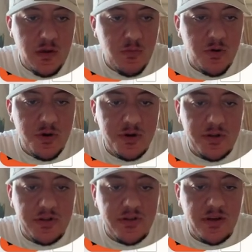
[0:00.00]
More
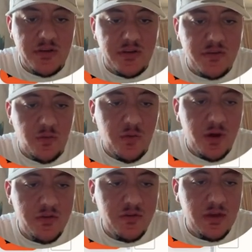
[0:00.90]
details if you
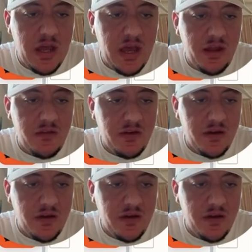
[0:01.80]
want. You can add,